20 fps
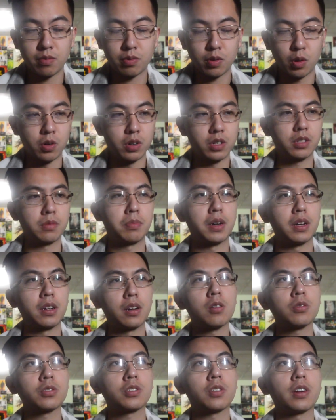of course,
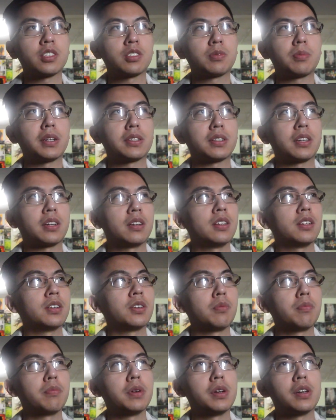but also expecting a
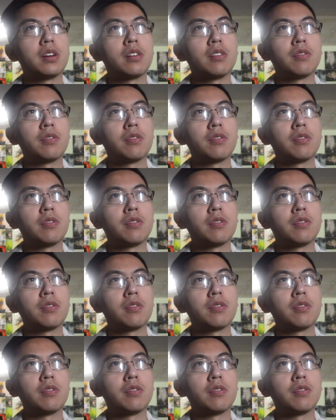little bit